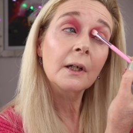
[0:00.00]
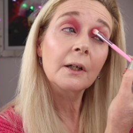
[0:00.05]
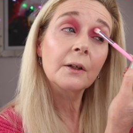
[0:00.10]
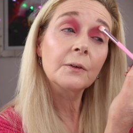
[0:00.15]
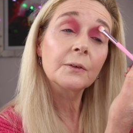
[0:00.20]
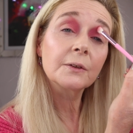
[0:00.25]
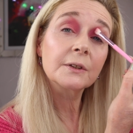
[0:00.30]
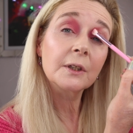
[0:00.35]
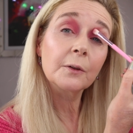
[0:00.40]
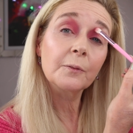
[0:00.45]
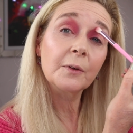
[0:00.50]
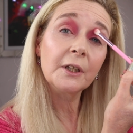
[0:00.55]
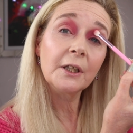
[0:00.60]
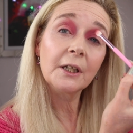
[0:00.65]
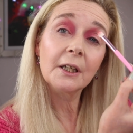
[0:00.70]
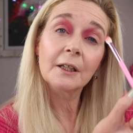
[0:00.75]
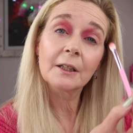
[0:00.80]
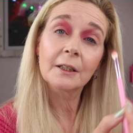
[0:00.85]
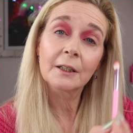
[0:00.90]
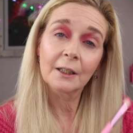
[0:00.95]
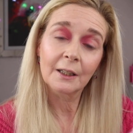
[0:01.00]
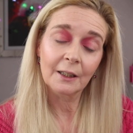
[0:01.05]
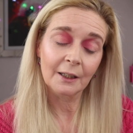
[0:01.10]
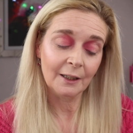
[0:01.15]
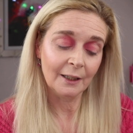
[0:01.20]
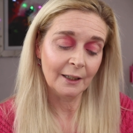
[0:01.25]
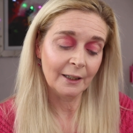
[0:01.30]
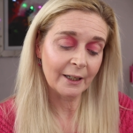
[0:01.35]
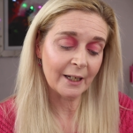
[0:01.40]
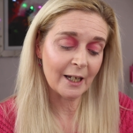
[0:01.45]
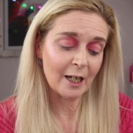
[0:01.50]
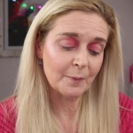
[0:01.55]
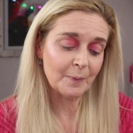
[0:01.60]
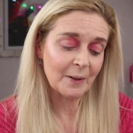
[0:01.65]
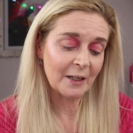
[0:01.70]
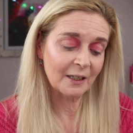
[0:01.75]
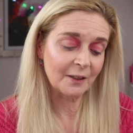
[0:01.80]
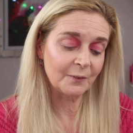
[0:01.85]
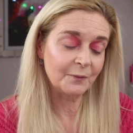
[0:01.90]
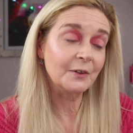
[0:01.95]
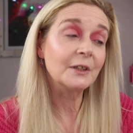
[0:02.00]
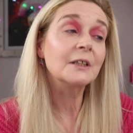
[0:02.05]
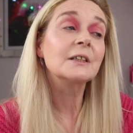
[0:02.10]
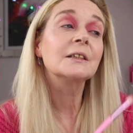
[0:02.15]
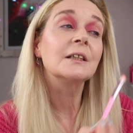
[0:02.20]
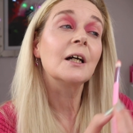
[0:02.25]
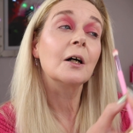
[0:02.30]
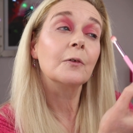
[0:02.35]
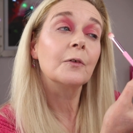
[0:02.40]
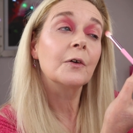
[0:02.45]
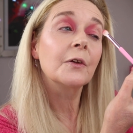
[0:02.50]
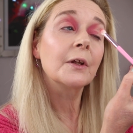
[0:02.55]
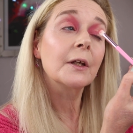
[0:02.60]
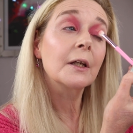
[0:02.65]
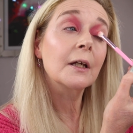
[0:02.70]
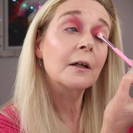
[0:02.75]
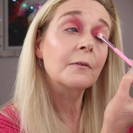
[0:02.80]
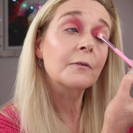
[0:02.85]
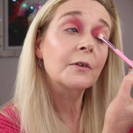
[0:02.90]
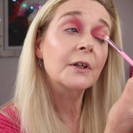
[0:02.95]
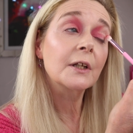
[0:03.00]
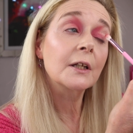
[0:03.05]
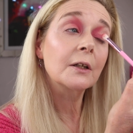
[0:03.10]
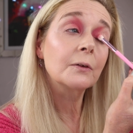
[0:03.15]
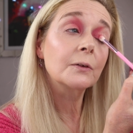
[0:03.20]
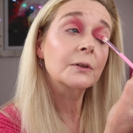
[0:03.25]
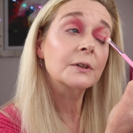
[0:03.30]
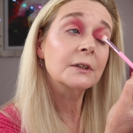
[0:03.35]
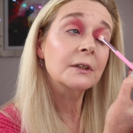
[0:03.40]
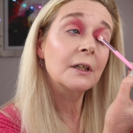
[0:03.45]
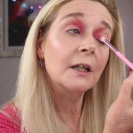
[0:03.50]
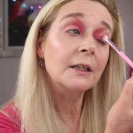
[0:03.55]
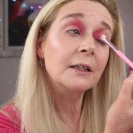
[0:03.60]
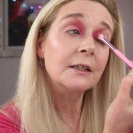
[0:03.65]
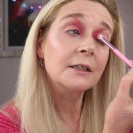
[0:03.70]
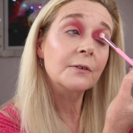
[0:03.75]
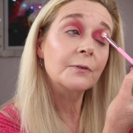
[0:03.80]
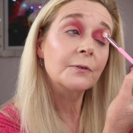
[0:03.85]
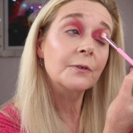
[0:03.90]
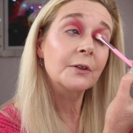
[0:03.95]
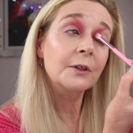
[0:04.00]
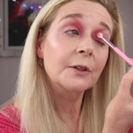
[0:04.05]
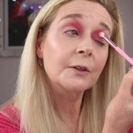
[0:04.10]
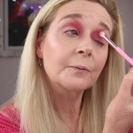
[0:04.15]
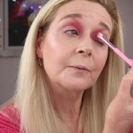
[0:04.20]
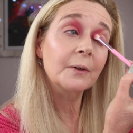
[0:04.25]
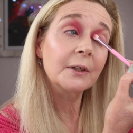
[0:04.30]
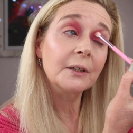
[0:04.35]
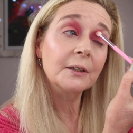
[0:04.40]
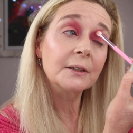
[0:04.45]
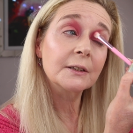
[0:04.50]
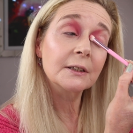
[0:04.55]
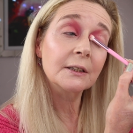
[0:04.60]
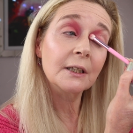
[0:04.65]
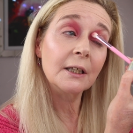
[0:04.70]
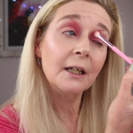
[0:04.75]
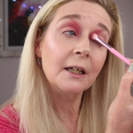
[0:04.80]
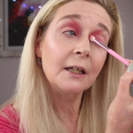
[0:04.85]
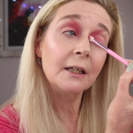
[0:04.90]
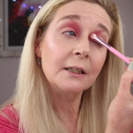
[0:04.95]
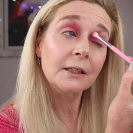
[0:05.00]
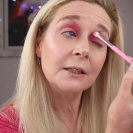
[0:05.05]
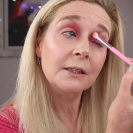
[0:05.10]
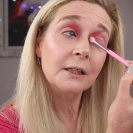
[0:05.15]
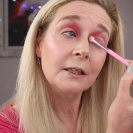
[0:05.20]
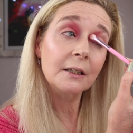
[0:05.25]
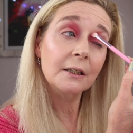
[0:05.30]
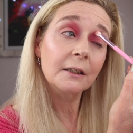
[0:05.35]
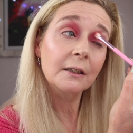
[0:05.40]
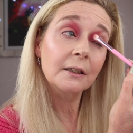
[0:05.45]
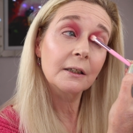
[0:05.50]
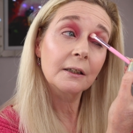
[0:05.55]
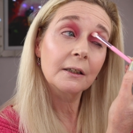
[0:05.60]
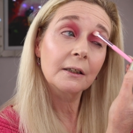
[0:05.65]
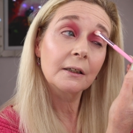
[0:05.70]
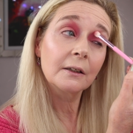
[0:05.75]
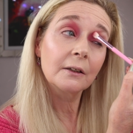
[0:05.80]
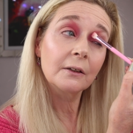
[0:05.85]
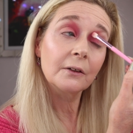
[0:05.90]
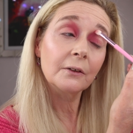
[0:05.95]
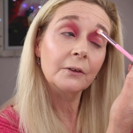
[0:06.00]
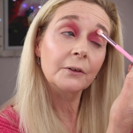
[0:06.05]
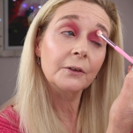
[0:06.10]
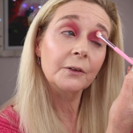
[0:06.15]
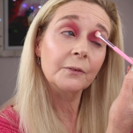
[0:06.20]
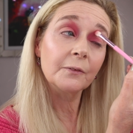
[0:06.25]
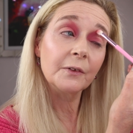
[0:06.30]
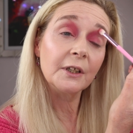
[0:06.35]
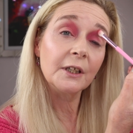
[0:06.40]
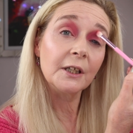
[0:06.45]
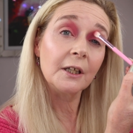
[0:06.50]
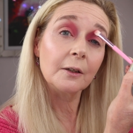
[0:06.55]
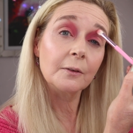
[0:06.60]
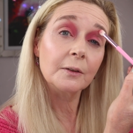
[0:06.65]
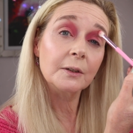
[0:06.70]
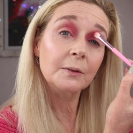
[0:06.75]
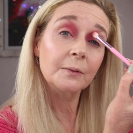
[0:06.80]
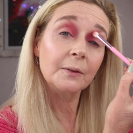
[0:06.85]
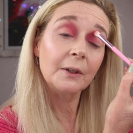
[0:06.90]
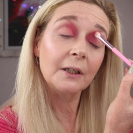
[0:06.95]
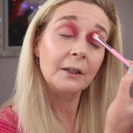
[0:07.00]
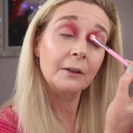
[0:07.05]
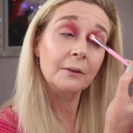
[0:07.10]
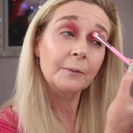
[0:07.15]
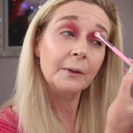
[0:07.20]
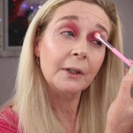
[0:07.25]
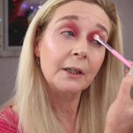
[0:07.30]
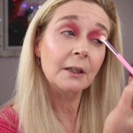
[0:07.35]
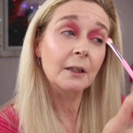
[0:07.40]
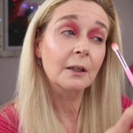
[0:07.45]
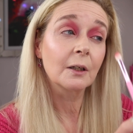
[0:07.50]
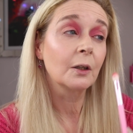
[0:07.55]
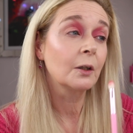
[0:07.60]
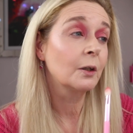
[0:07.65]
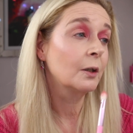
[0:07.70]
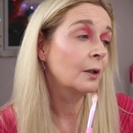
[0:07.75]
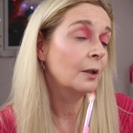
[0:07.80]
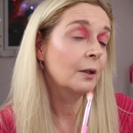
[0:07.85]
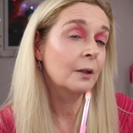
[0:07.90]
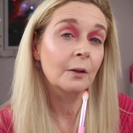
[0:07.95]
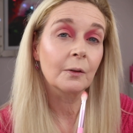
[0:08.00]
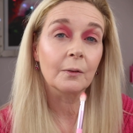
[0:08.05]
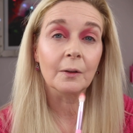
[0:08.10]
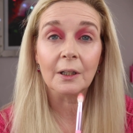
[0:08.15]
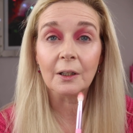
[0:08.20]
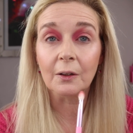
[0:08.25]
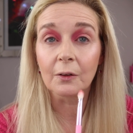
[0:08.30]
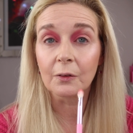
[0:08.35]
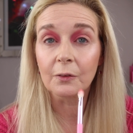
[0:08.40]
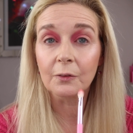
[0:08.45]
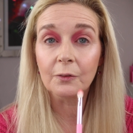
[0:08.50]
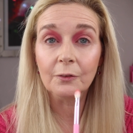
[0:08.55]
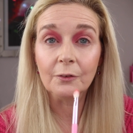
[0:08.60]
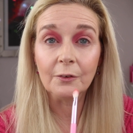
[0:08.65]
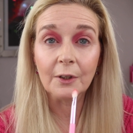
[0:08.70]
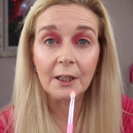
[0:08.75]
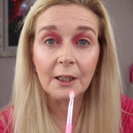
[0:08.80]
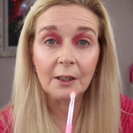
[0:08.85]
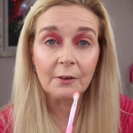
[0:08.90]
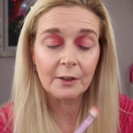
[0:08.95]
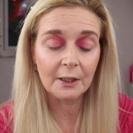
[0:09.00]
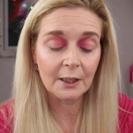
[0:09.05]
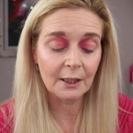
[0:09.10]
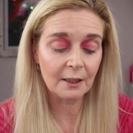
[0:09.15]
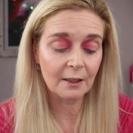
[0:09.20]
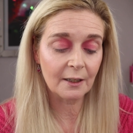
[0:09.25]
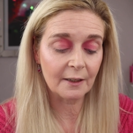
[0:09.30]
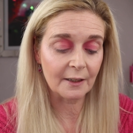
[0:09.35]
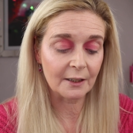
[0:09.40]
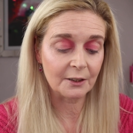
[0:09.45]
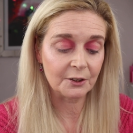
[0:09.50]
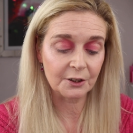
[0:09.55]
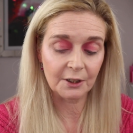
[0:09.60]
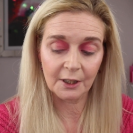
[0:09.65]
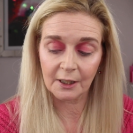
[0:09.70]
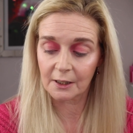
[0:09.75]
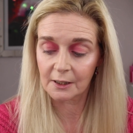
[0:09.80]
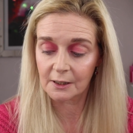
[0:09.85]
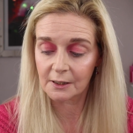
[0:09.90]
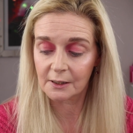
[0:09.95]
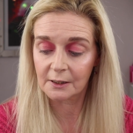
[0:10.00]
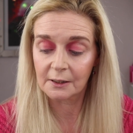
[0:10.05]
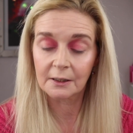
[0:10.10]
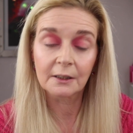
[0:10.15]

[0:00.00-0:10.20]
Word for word: And also when you get a palette for yourself, I think everything looks slightly different than when you see it on a video as well. But wow, I really, really like that shade.